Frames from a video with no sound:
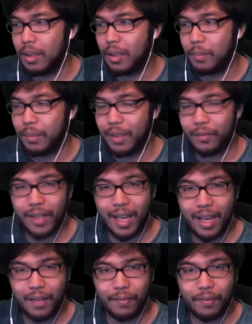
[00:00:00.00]
Play
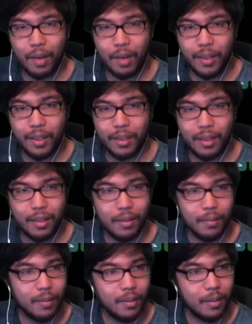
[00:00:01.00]
FNAF. Already did.
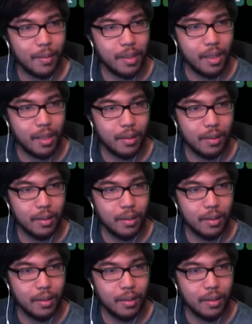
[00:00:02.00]
It's on my channel.